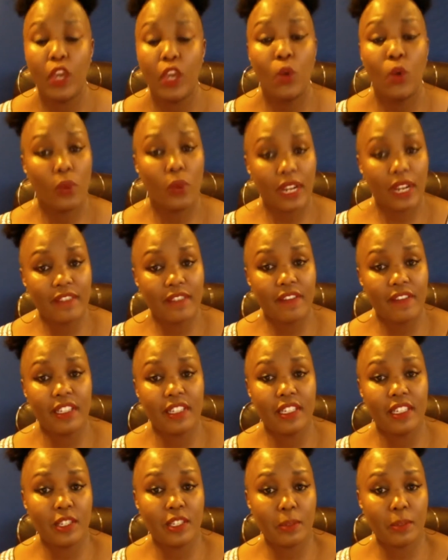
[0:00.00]
One
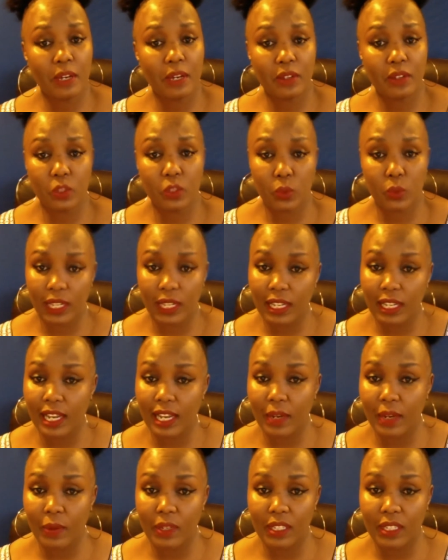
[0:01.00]
advantage about the Swahili
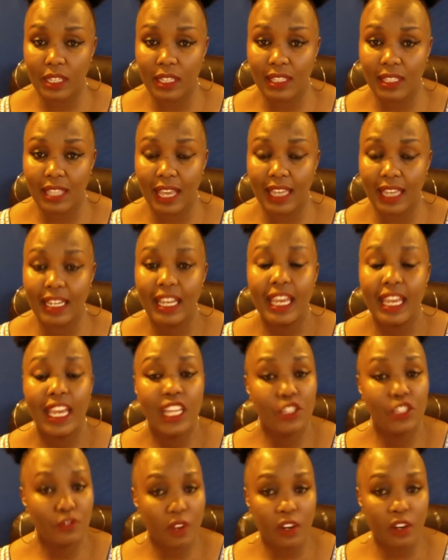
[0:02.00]
language is that
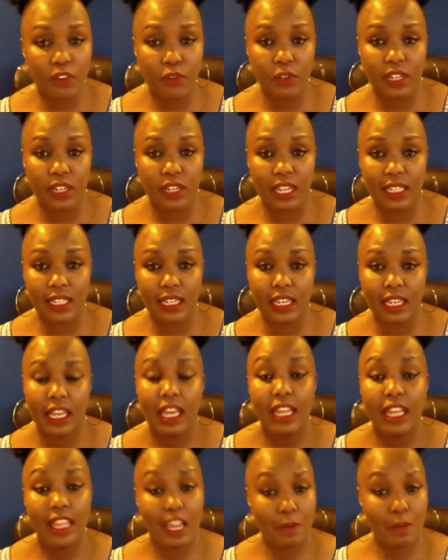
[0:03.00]
it's very phonetic.
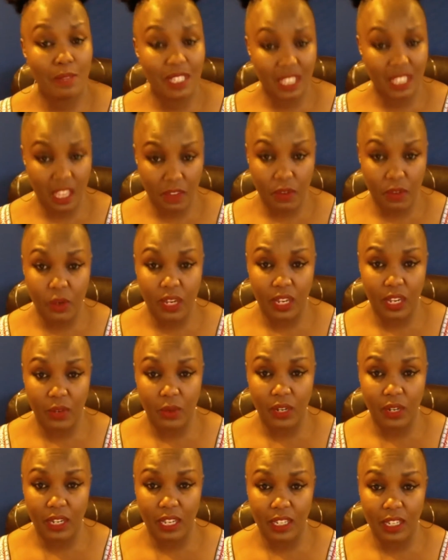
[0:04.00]
That means if you can
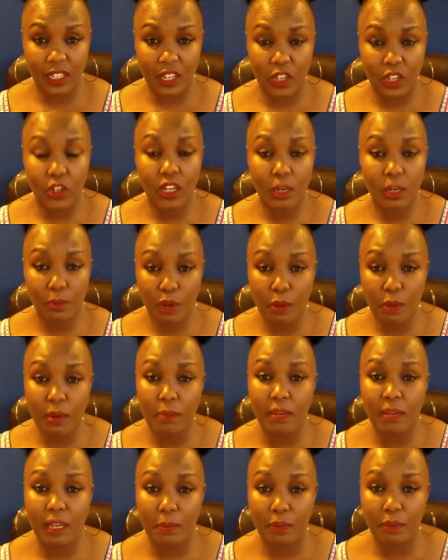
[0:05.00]
read it, you can
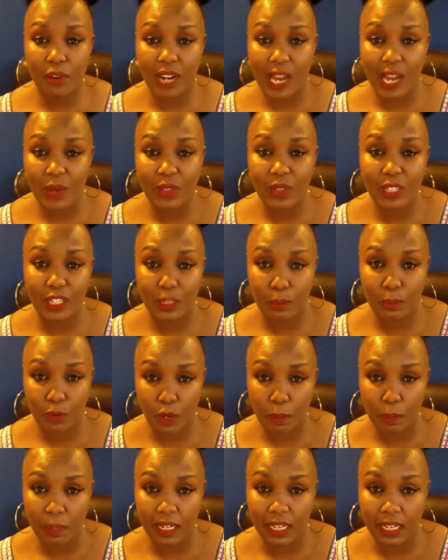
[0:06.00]
probably pronounce it
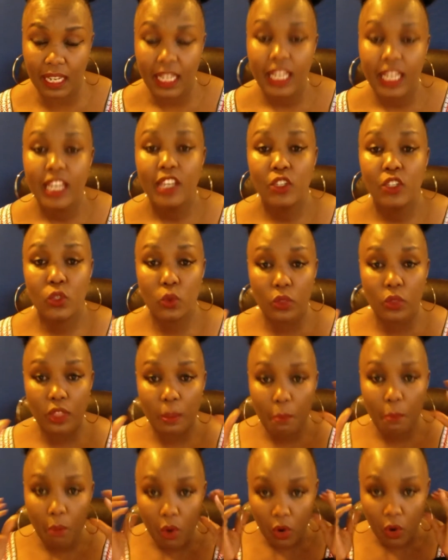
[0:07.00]
properly. So the
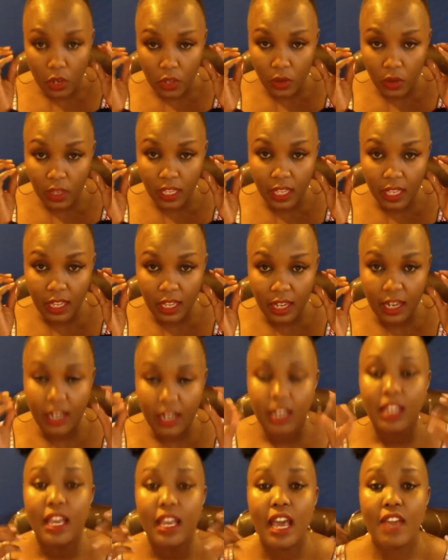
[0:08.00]
more you hear
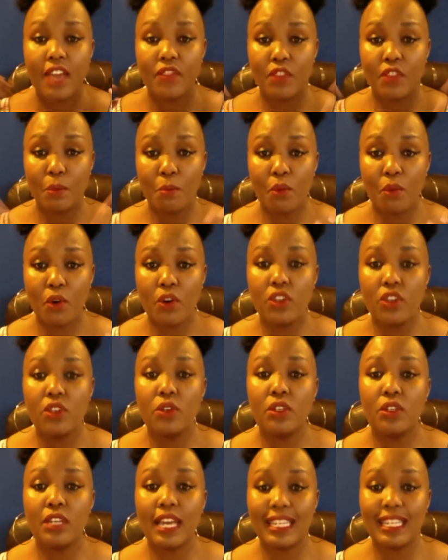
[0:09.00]
and the more
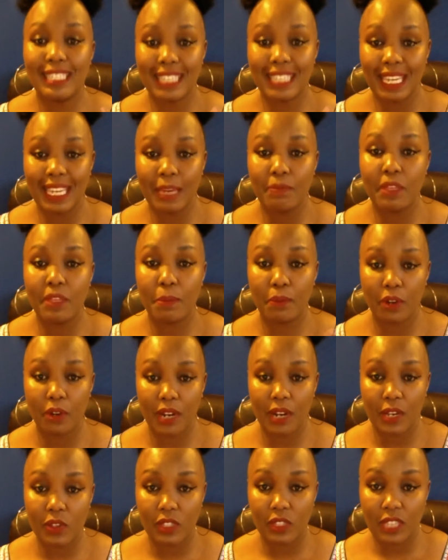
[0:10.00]
you attempt the
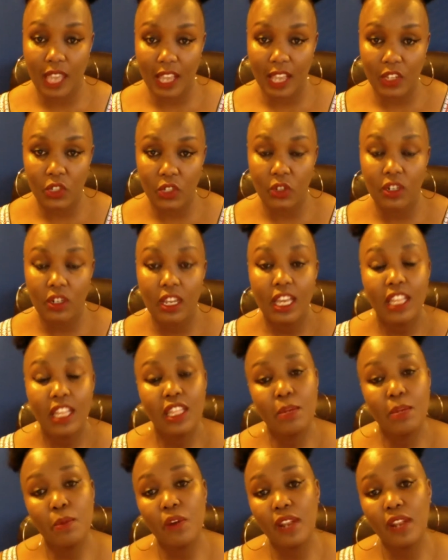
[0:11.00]
pronunciation, the
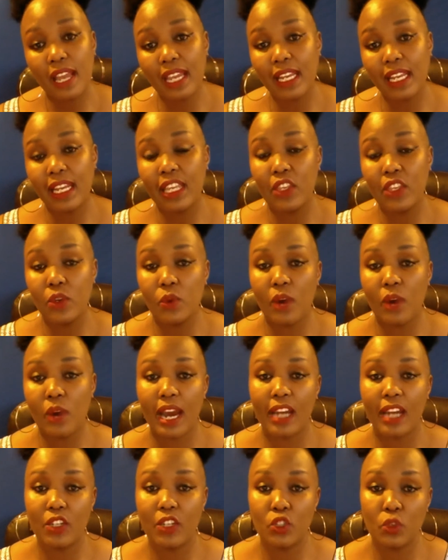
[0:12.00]
more likely you
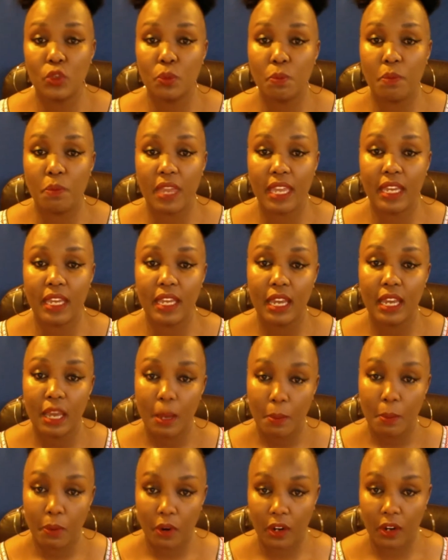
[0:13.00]
are to make
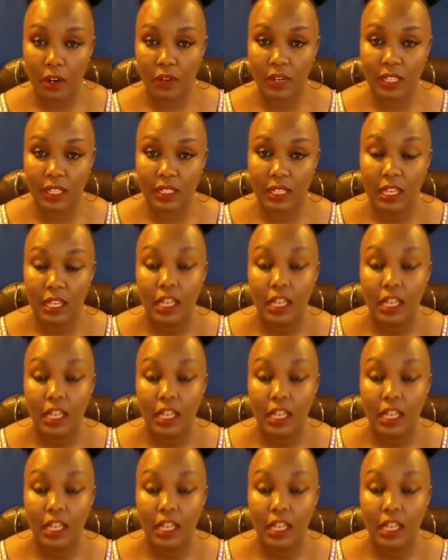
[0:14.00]
progress.